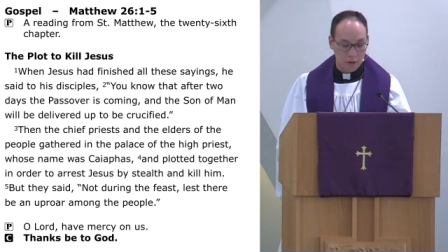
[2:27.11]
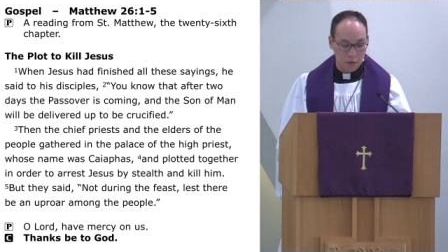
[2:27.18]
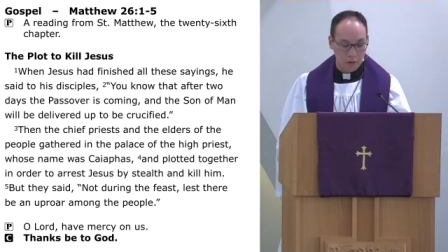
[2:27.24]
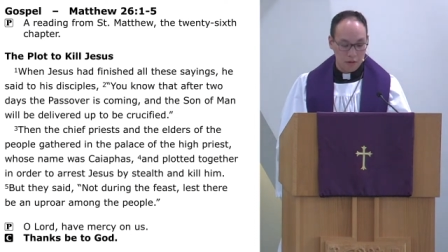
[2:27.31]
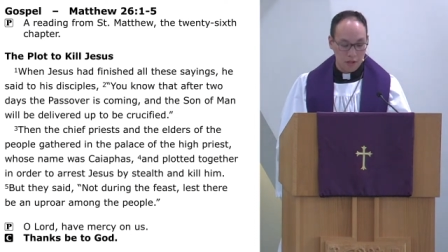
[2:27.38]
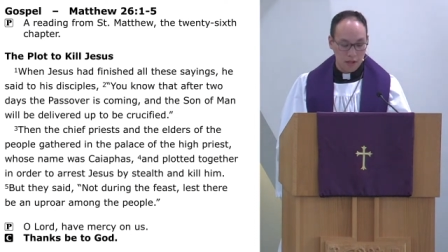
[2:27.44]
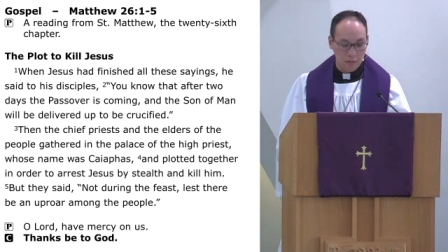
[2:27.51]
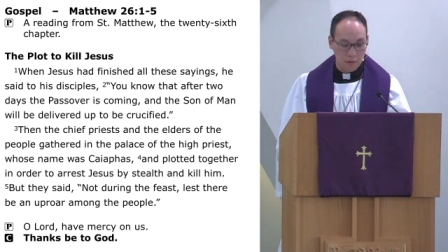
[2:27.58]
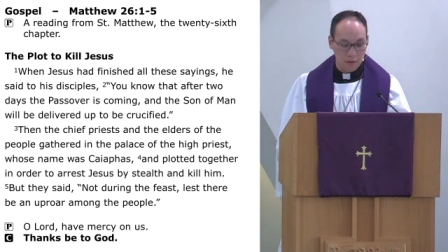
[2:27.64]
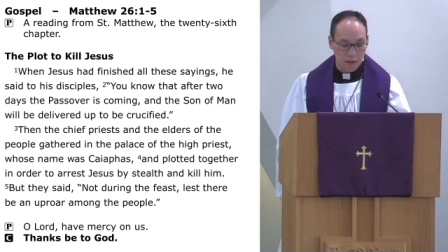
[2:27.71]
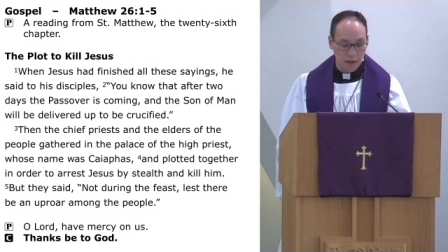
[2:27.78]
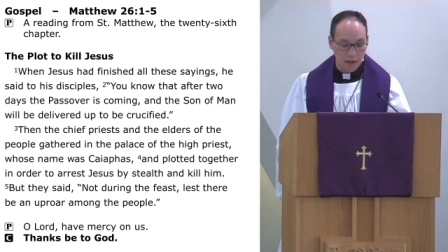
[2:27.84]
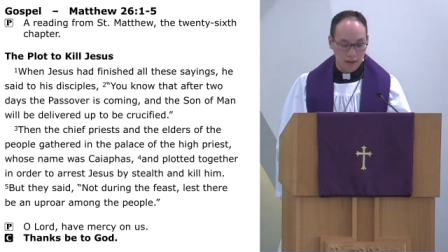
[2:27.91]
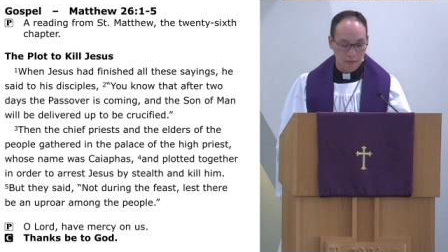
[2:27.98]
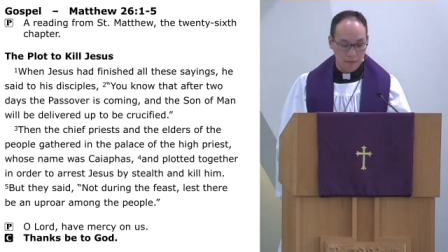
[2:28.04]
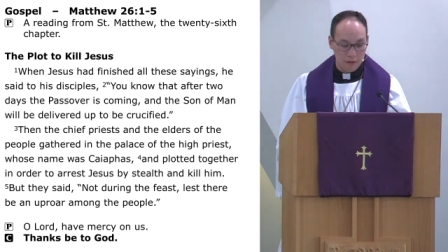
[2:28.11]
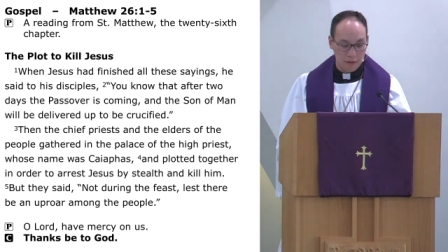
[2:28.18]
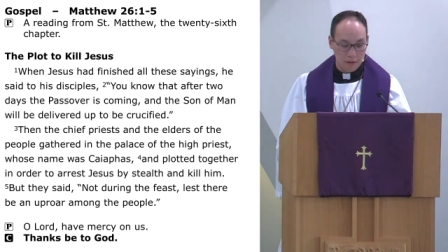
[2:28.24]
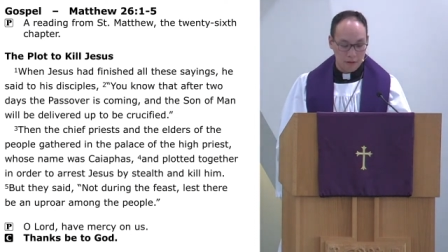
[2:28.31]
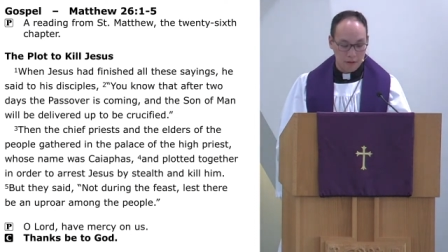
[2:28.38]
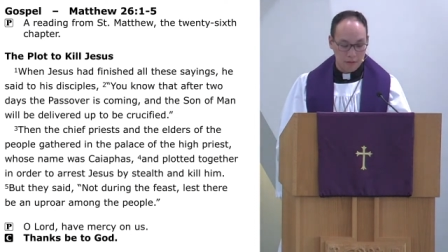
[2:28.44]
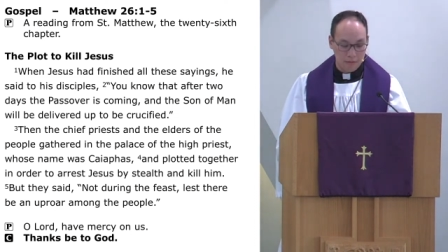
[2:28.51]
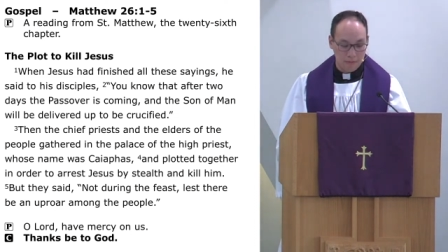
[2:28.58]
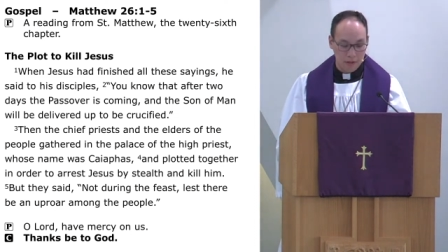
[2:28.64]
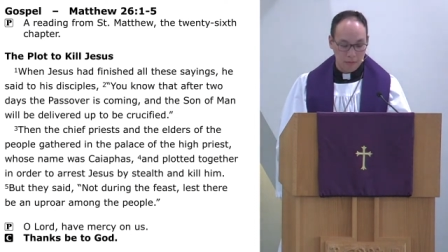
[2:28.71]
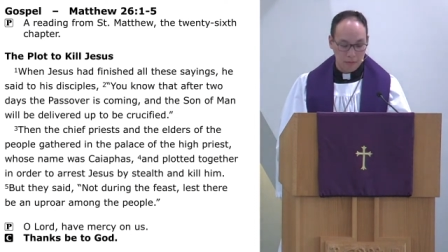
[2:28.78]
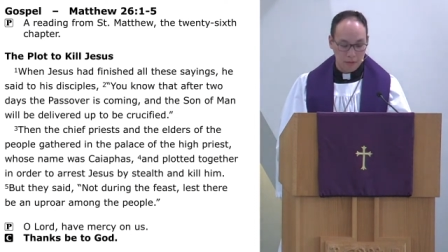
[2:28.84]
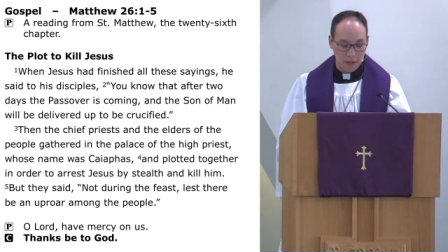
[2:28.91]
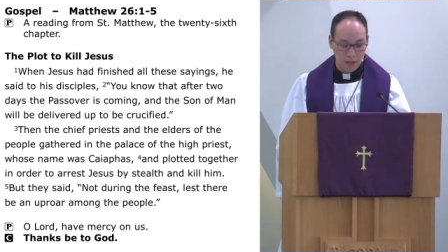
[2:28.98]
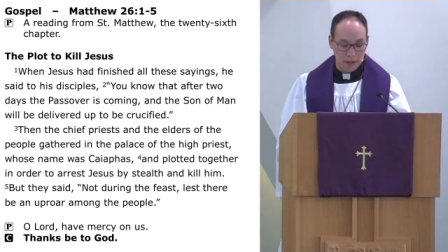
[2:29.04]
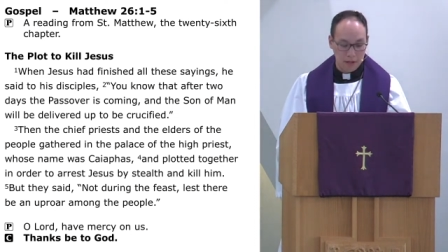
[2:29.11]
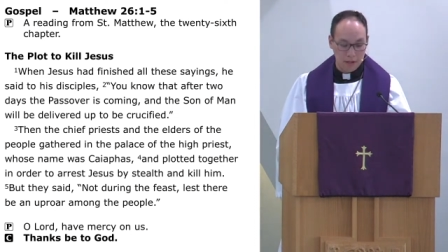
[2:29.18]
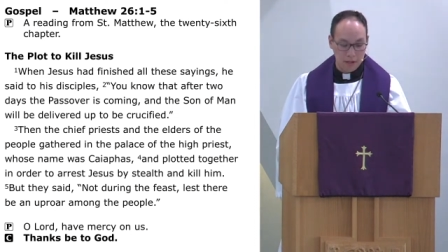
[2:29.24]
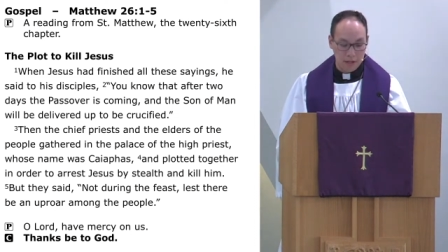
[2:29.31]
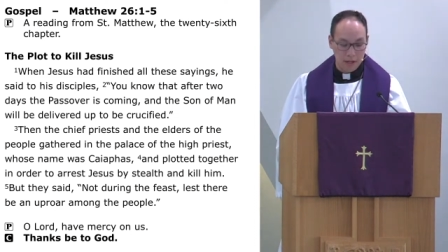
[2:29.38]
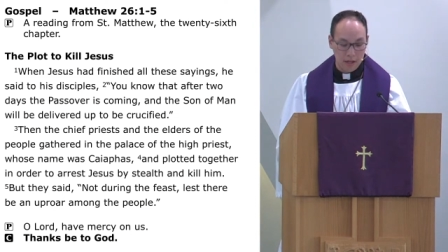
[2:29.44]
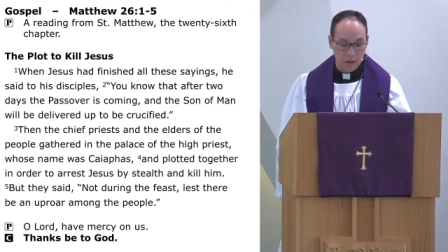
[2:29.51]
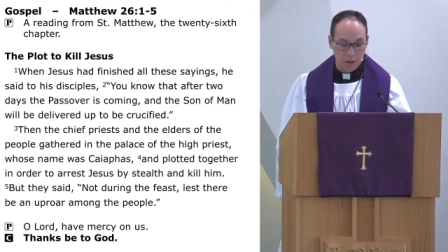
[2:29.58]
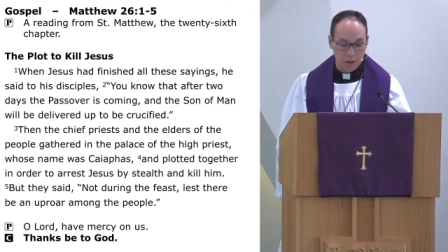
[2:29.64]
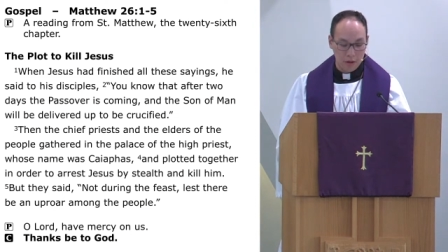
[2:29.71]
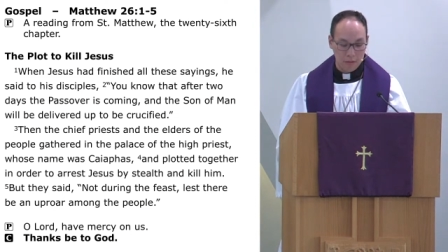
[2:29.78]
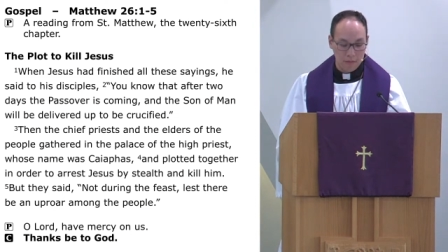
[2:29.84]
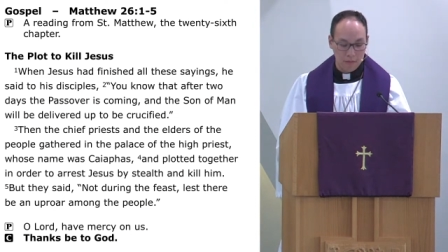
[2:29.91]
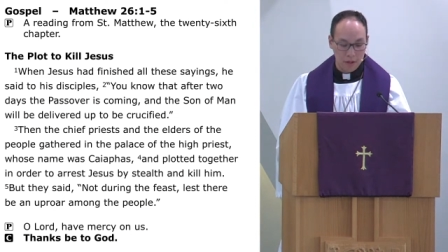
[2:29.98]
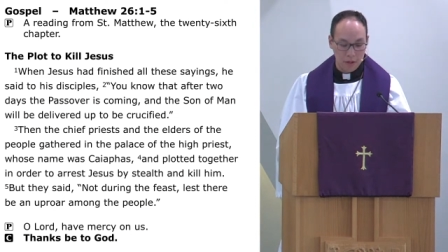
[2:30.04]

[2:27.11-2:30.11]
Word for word: whose name was Caiaphas and plotted together